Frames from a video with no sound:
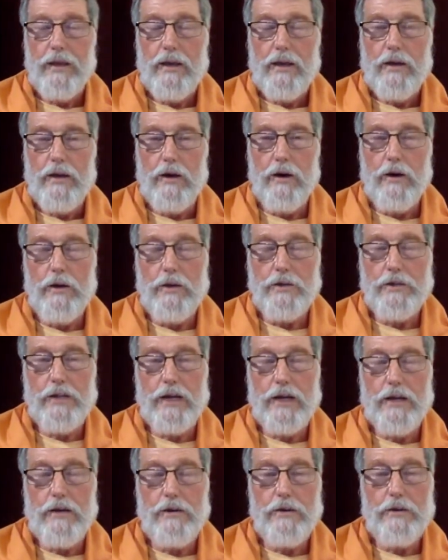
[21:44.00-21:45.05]
all your
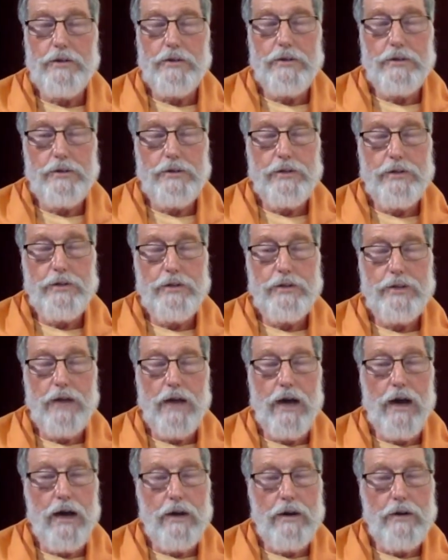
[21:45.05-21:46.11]
secular duties
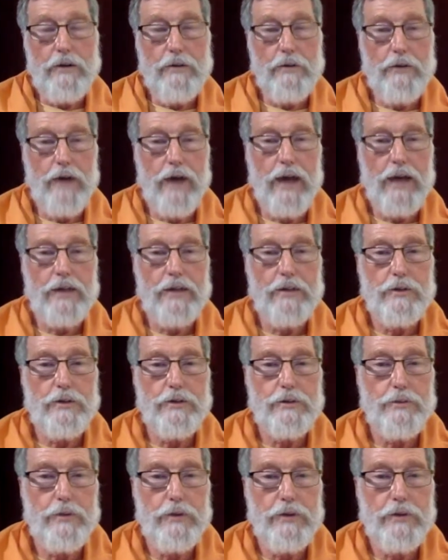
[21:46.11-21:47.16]
are in fact your
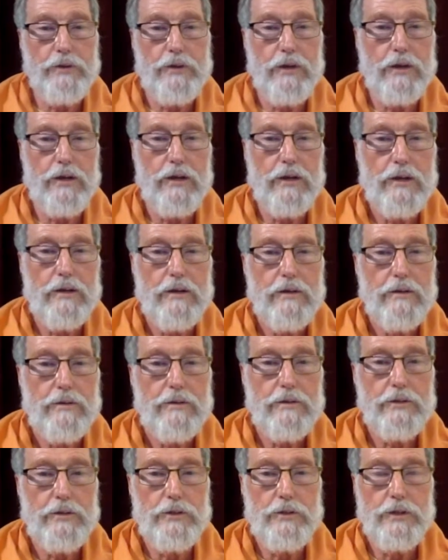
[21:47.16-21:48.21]
spiritual
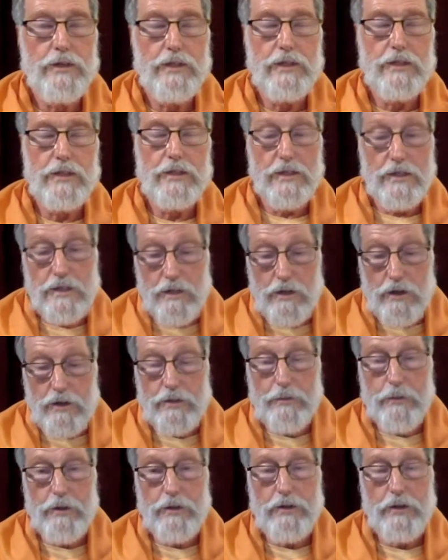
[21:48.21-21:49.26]
duties. This is your
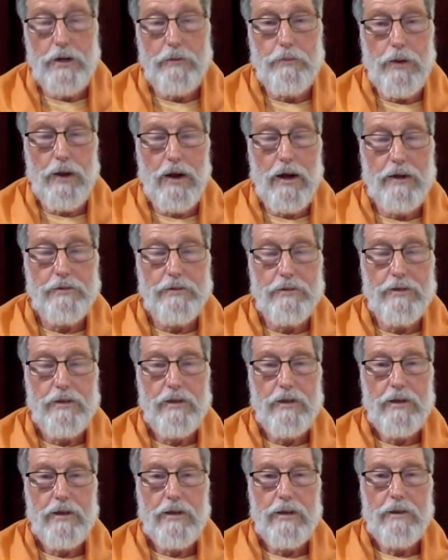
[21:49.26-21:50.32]
spiritual path.
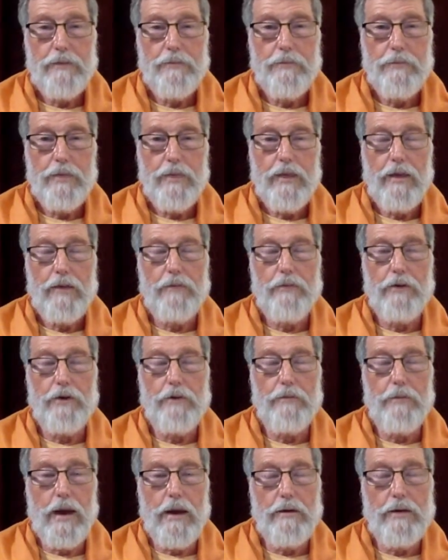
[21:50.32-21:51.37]
If you are
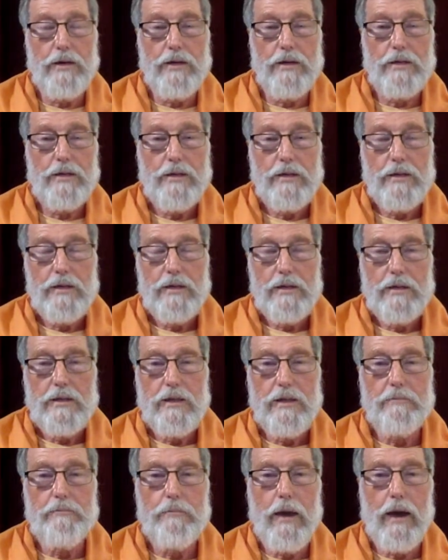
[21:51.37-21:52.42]
married,
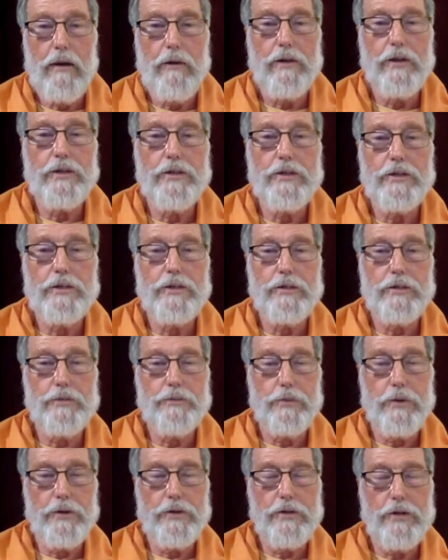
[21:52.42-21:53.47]
then marriage is your
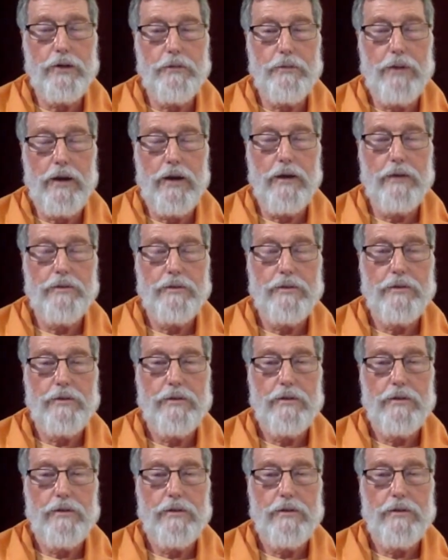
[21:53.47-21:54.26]
spiritual path.